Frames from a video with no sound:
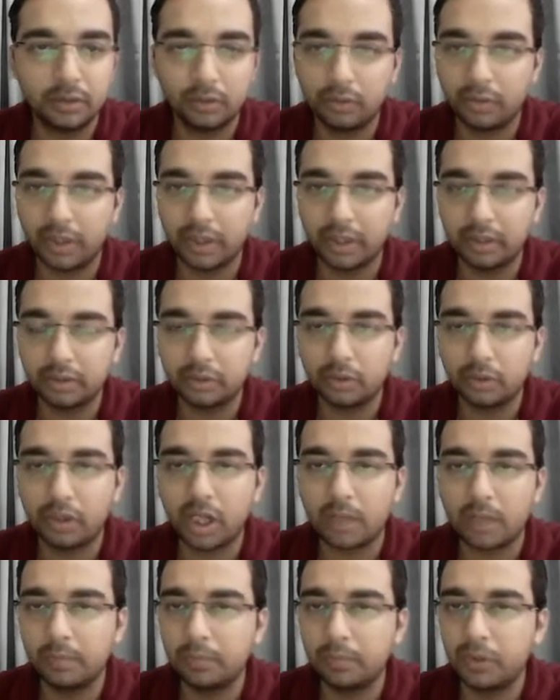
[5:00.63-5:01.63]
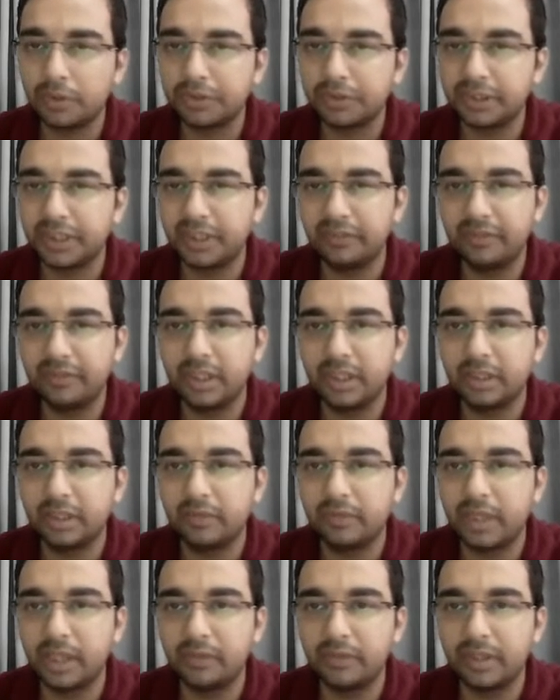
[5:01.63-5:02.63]
Okay, so carbon positive here
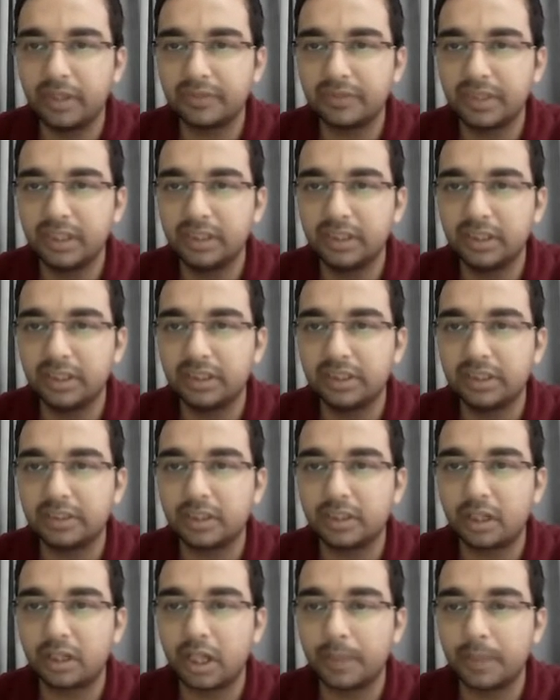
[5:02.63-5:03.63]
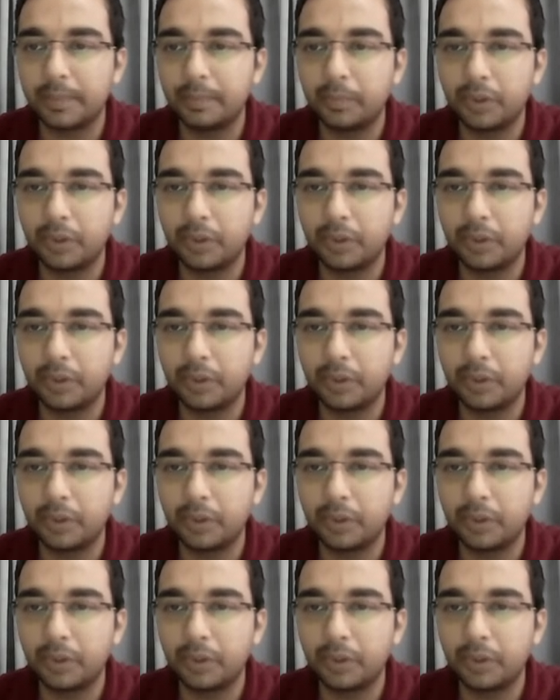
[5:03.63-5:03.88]
where we have seen that this is the carbon